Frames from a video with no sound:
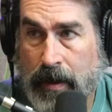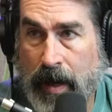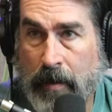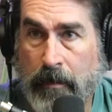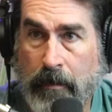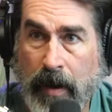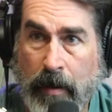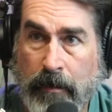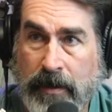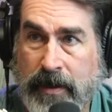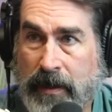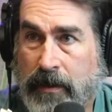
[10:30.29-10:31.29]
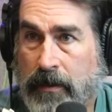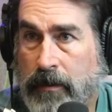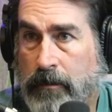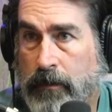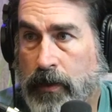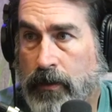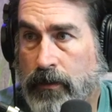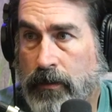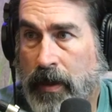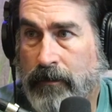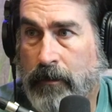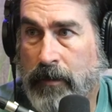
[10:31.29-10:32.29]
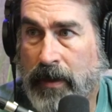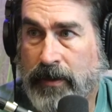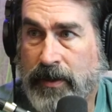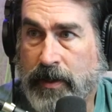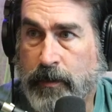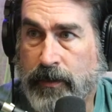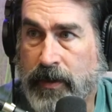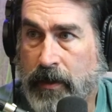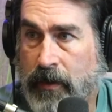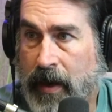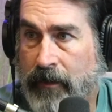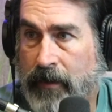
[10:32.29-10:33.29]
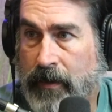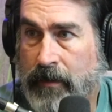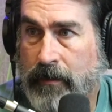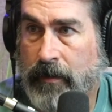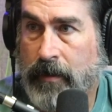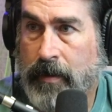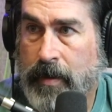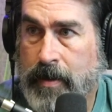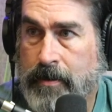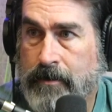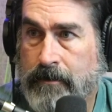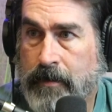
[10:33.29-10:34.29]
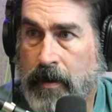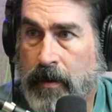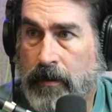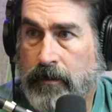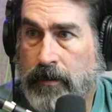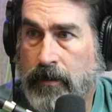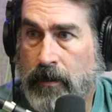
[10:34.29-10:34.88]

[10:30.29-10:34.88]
I'm it's like the moon. I'm about 6% gravity. Okay. You know, so